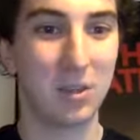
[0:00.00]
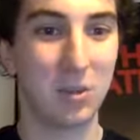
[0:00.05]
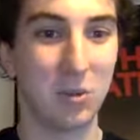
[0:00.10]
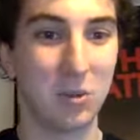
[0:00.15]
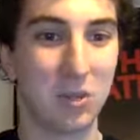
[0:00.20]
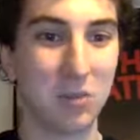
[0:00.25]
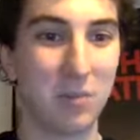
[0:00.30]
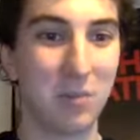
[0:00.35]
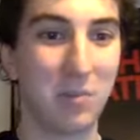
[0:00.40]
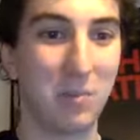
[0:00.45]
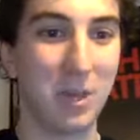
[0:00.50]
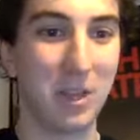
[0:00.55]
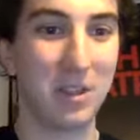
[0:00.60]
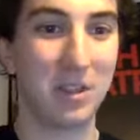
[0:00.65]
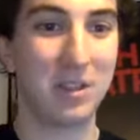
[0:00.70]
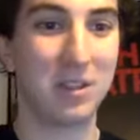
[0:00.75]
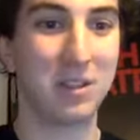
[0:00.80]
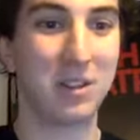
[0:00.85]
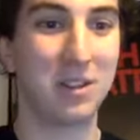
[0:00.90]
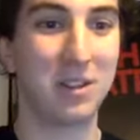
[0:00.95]
Two big
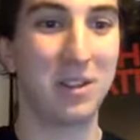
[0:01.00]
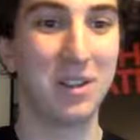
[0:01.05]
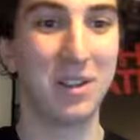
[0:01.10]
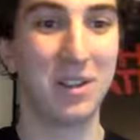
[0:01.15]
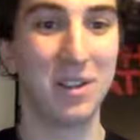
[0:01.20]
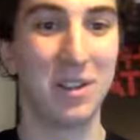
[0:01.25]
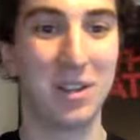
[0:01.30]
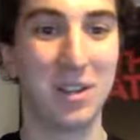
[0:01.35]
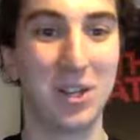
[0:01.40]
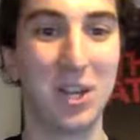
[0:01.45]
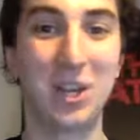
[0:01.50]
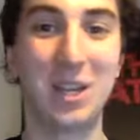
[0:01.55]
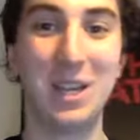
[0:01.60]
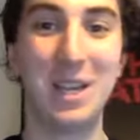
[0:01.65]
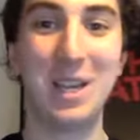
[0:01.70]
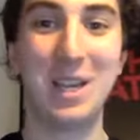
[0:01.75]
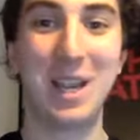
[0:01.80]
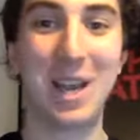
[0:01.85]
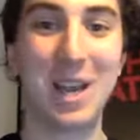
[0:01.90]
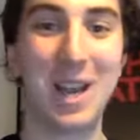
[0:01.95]
pins.
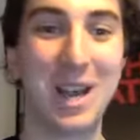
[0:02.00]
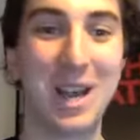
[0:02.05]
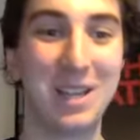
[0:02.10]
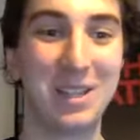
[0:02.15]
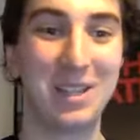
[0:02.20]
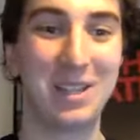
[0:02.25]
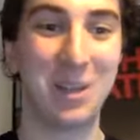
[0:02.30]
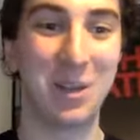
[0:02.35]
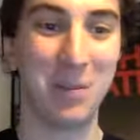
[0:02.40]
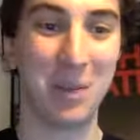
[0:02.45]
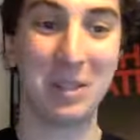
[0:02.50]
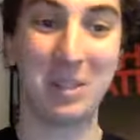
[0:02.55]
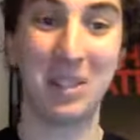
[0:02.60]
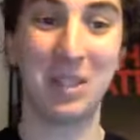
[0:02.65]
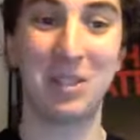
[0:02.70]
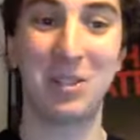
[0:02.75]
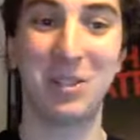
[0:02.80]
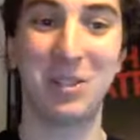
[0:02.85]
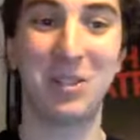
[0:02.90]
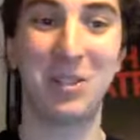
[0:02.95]
Cuddly cat. I'm guessing
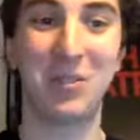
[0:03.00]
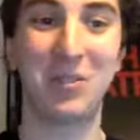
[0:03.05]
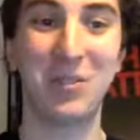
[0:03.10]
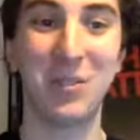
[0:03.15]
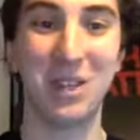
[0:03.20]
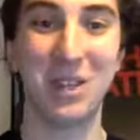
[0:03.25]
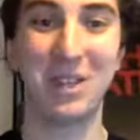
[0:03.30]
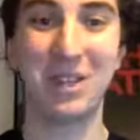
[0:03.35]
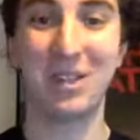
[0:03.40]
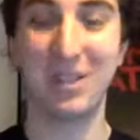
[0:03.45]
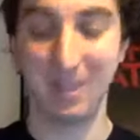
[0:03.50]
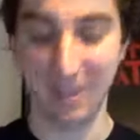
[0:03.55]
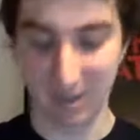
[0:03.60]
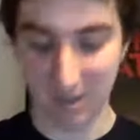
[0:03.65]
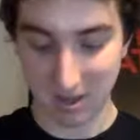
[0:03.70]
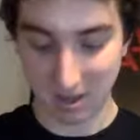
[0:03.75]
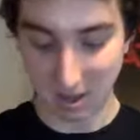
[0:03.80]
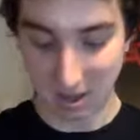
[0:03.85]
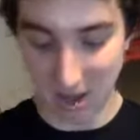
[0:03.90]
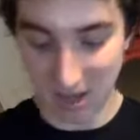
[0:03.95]
that's the soft thing.
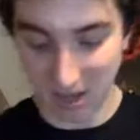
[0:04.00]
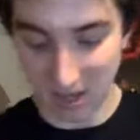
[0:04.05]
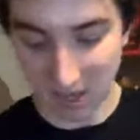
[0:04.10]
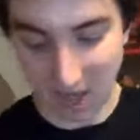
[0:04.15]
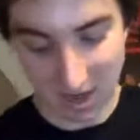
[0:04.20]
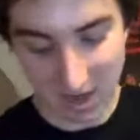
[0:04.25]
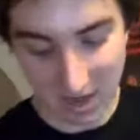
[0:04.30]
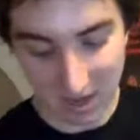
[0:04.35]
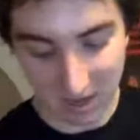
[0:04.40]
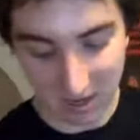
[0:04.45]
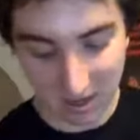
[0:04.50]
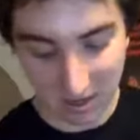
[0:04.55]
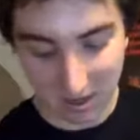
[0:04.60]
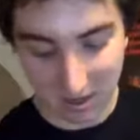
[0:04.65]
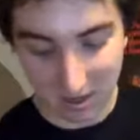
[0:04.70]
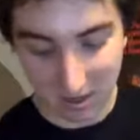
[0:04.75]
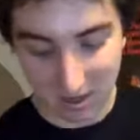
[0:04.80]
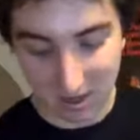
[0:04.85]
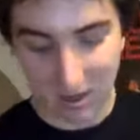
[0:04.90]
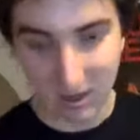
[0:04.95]
Okay.
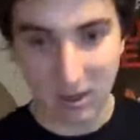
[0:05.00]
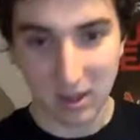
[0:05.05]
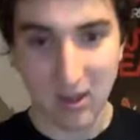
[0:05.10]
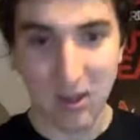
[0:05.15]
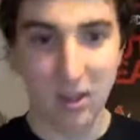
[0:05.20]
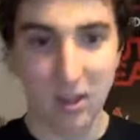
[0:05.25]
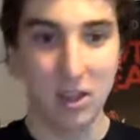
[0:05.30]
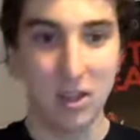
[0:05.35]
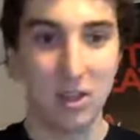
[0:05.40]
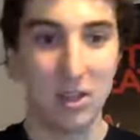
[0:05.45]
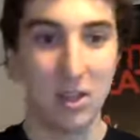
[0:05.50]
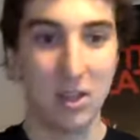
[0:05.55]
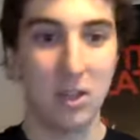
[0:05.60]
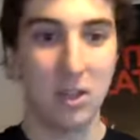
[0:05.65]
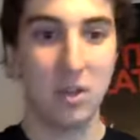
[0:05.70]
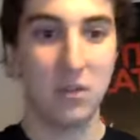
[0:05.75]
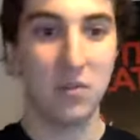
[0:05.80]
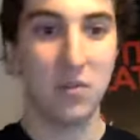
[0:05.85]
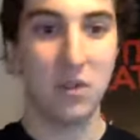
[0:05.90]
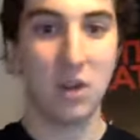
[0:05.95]

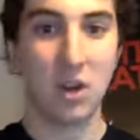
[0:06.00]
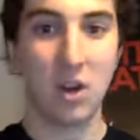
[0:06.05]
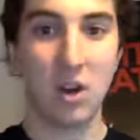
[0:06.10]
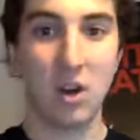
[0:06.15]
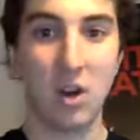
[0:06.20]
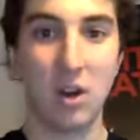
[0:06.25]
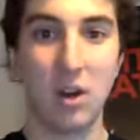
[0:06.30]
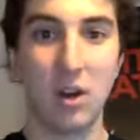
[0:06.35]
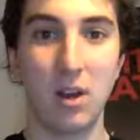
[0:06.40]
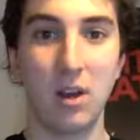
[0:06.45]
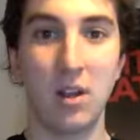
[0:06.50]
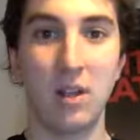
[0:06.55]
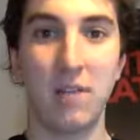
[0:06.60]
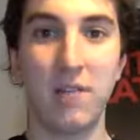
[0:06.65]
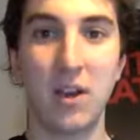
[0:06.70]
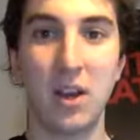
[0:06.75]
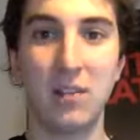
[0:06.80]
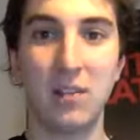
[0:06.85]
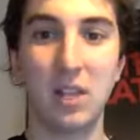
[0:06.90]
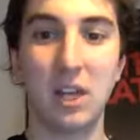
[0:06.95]
You've got another
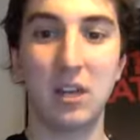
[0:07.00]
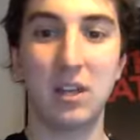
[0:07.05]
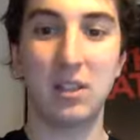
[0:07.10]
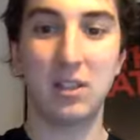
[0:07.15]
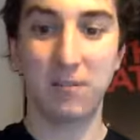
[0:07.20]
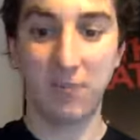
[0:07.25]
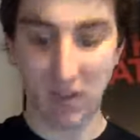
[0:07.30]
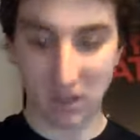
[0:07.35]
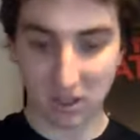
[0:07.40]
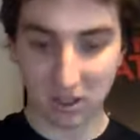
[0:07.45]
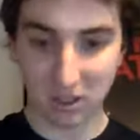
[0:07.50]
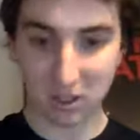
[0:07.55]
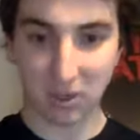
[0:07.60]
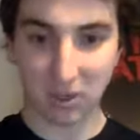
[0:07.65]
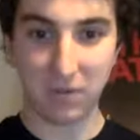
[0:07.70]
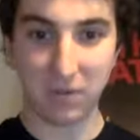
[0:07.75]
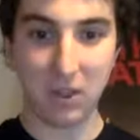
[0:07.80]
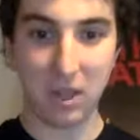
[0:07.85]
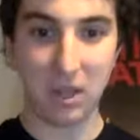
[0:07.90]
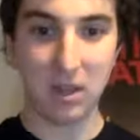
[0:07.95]
5 seconds to find the
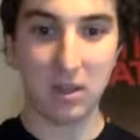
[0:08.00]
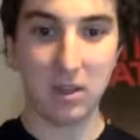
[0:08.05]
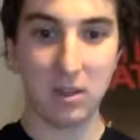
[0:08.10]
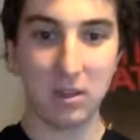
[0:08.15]
soft thing.